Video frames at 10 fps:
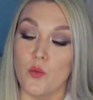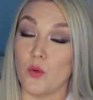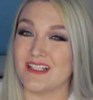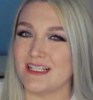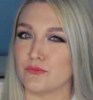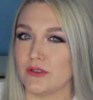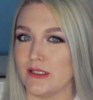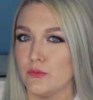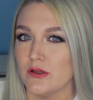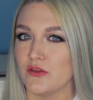Was it
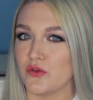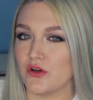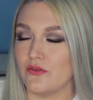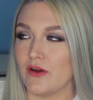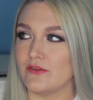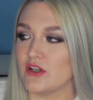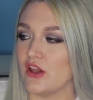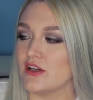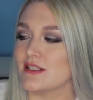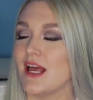really worth the
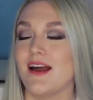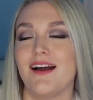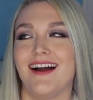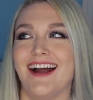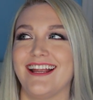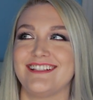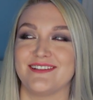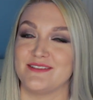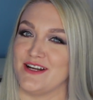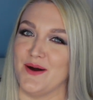$35? I
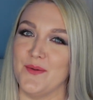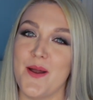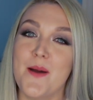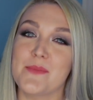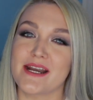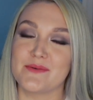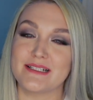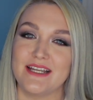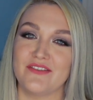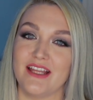don't know, but it
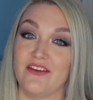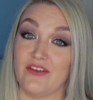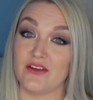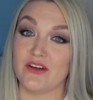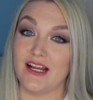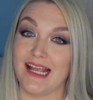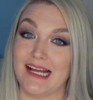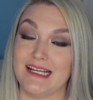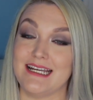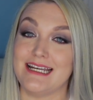was definitely a favorite,
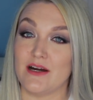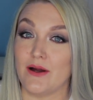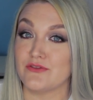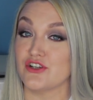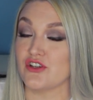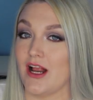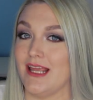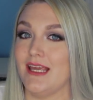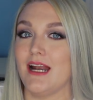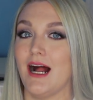and now after
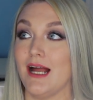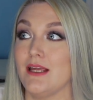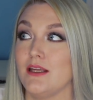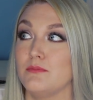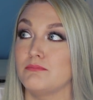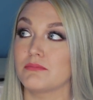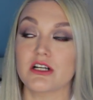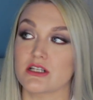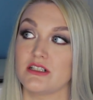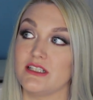trying it, I
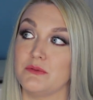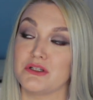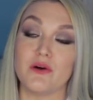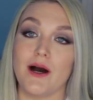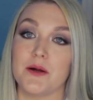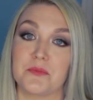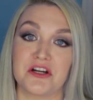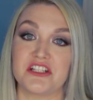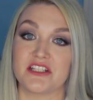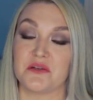personally would go out and
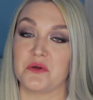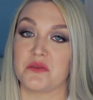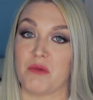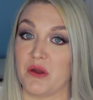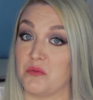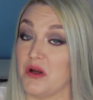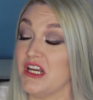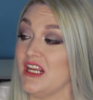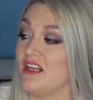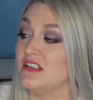purchase it with my own
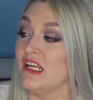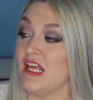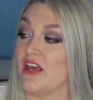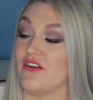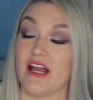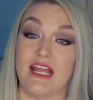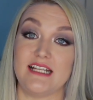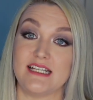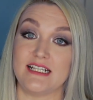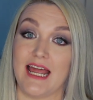money if I
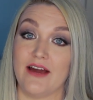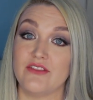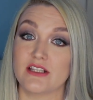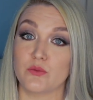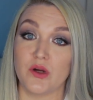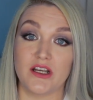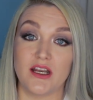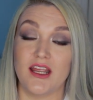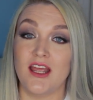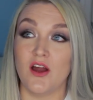didn't have this
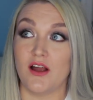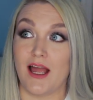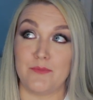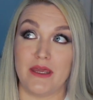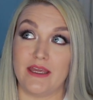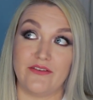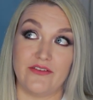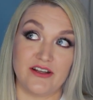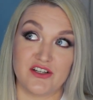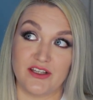one. I may
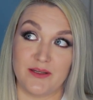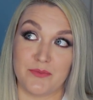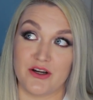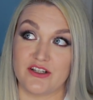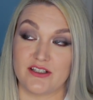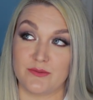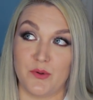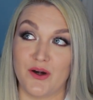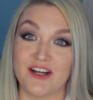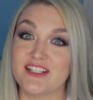eventually purchase some
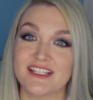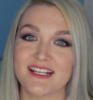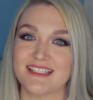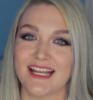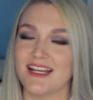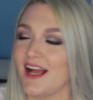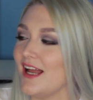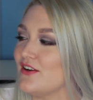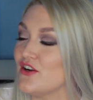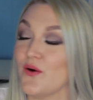more just because I
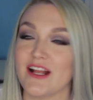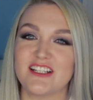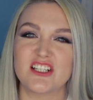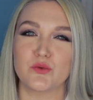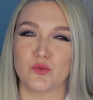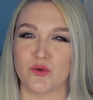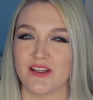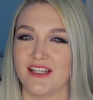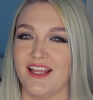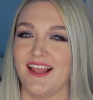don't know, I just
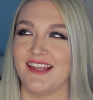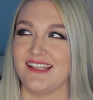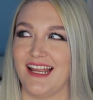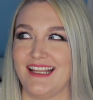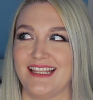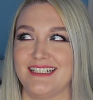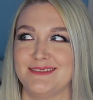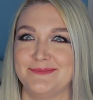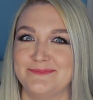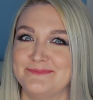really like
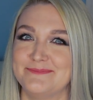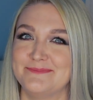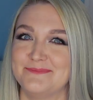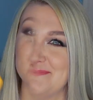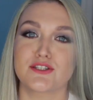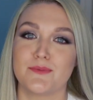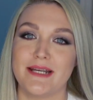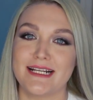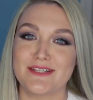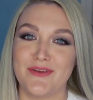them. So my
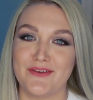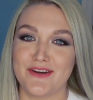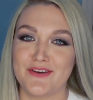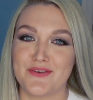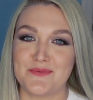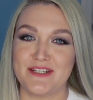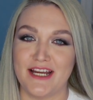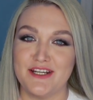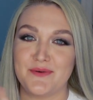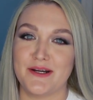next favorite from
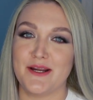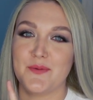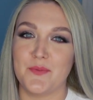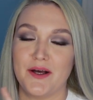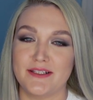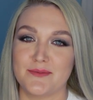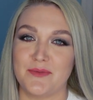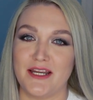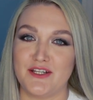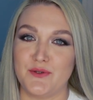January was
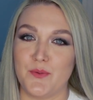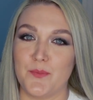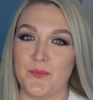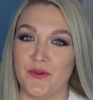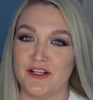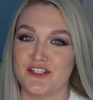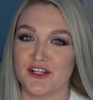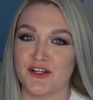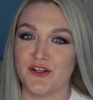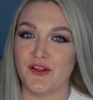my new bullet
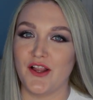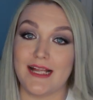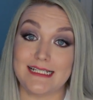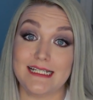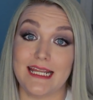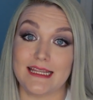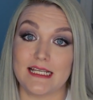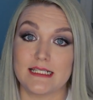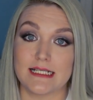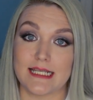journal. I did get
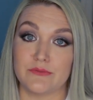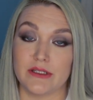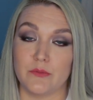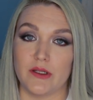this because I really